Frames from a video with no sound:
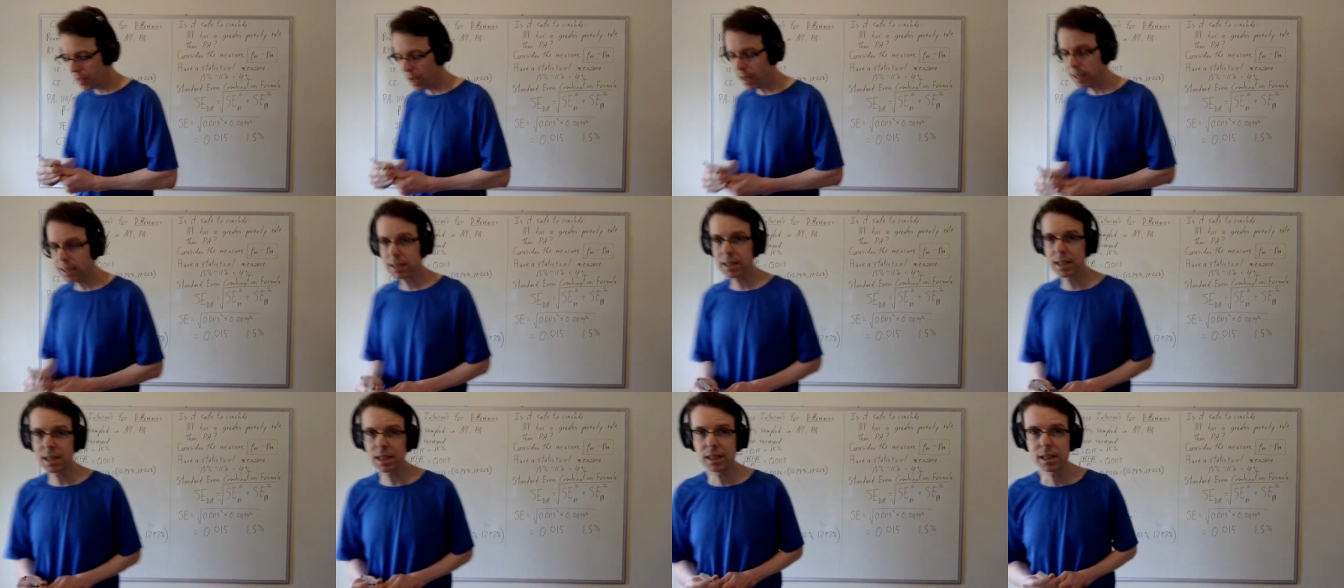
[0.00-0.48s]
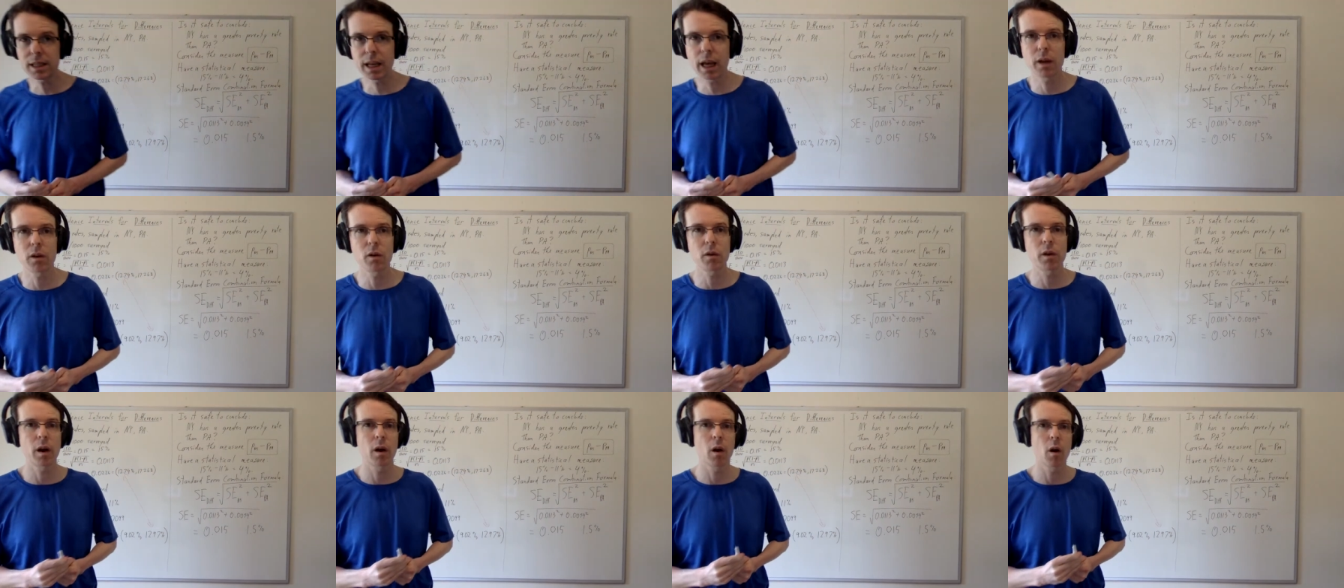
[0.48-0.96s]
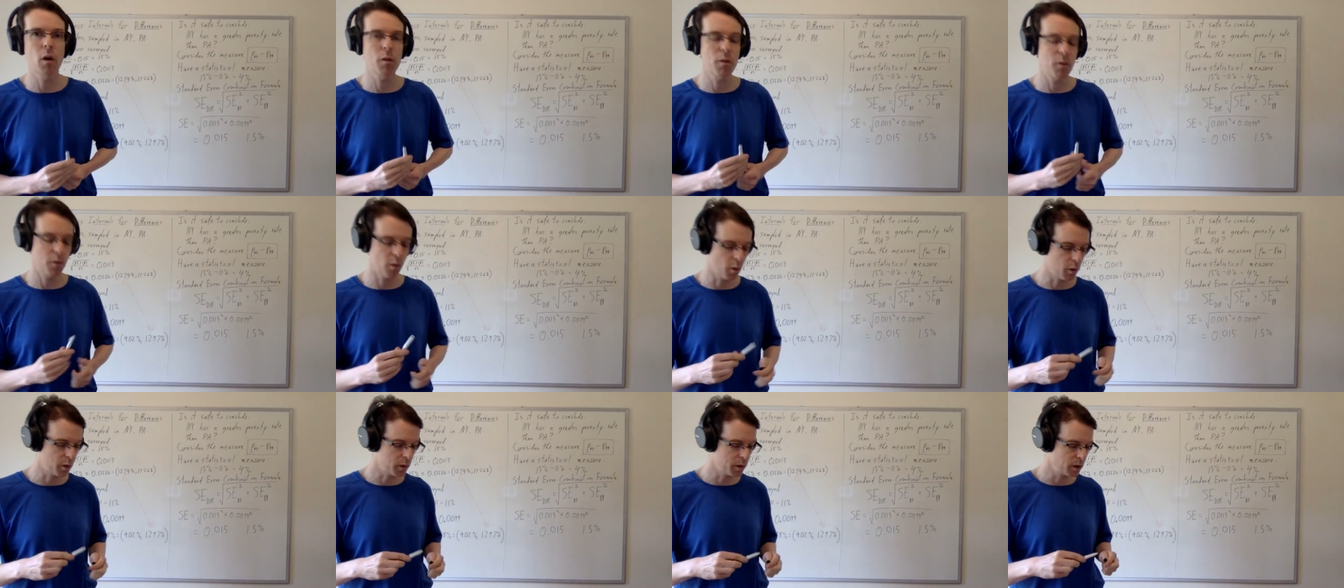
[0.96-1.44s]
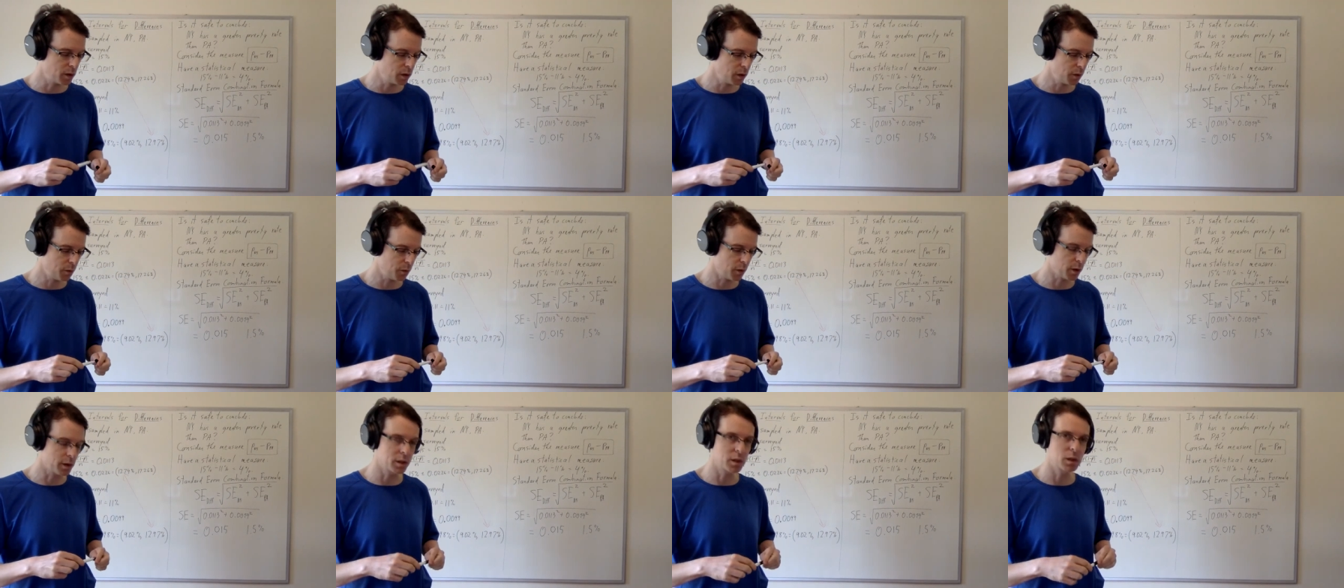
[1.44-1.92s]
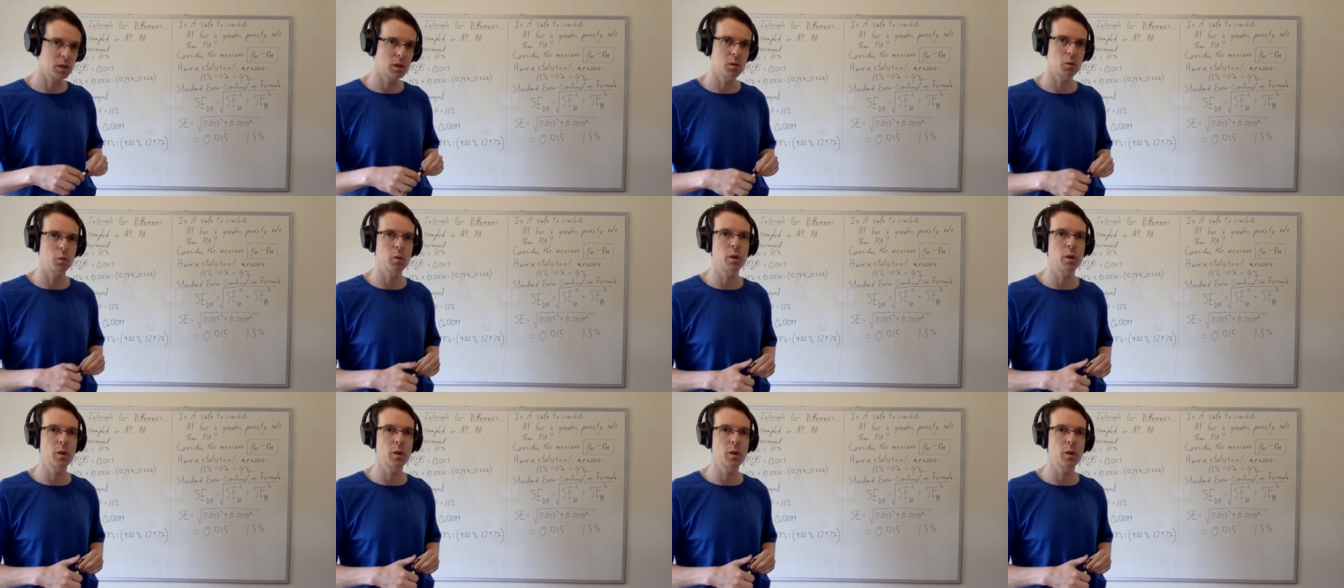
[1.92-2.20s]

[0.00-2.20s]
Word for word: That's the standard error for the difference.